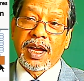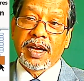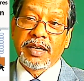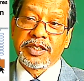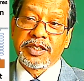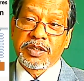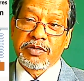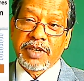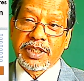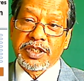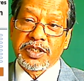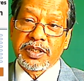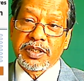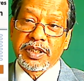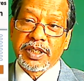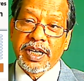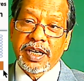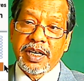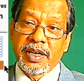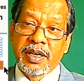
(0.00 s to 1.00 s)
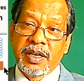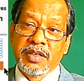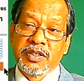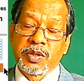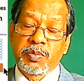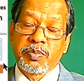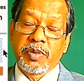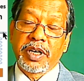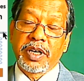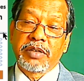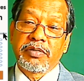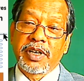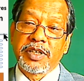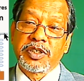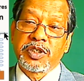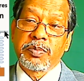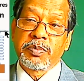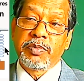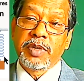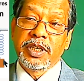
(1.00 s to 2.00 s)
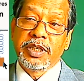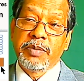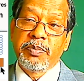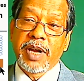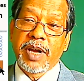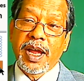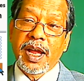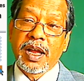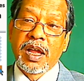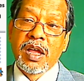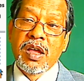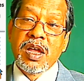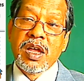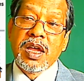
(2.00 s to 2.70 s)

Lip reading: I stretch it there, spring tries to pull it back.